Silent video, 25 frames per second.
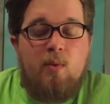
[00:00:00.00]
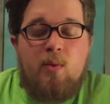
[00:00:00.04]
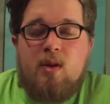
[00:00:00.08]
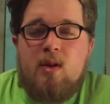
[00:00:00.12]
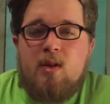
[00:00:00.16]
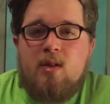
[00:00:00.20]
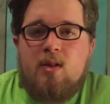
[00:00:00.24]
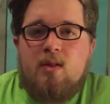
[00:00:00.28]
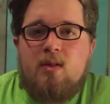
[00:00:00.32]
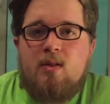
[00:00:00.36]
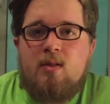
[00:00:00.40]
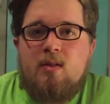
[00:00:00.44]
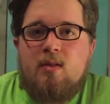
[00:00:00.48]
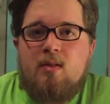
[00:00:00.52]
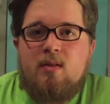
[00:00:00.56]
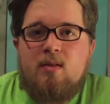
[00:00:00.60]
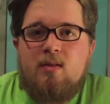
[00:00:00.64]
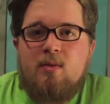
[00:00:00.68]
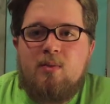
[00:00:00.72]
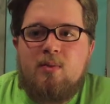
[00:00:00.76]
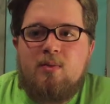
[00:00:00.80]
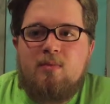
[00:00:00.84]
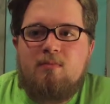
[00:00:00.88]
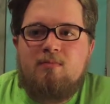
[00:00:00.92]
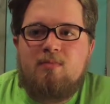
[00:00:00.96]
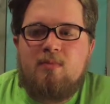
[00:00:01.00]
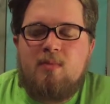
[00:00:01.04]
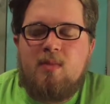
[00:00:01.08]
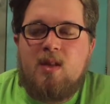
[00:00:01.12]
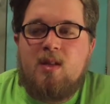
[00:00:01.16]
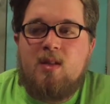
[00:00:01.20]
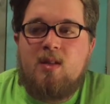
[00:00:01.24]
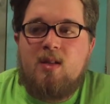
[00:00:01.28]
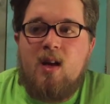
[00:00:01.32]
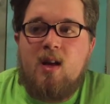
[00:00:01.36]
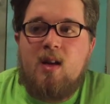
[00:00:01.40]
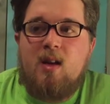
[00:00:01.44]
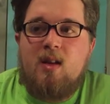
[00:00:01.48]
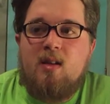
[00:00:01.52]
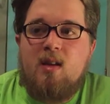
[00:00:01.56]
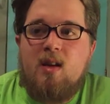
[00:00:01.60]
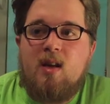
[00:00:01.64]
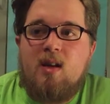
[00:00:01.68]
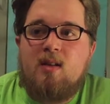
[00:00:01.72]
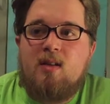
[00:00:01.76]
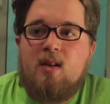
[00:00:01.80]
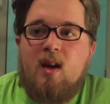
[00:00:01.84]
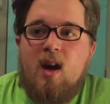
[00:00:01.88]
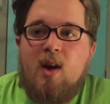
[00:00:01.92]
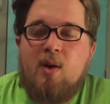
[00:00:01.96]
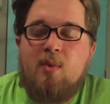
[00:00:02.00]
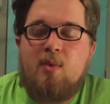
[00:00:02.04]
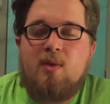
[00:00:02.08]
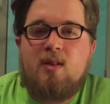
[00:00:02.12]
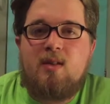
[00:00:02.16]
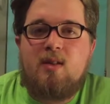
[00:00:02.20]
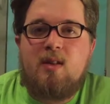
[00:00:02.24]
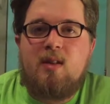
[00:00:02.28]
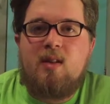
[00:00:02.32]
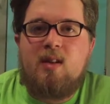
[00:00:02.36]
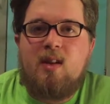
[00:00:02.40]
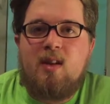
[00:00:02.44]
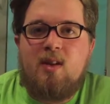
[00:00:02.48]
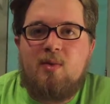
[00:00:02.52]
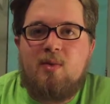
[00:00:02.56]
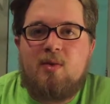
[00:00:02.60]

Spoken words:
we just decided that Iowa City,